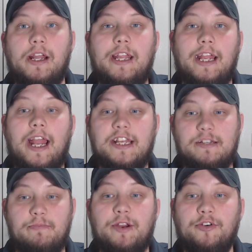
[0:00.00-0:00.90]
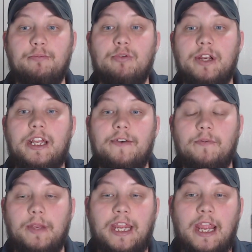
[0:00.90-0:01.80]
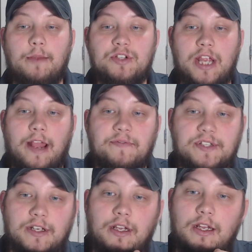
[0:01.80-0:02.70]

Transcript: I think it had some metal debris in it from the camshafts.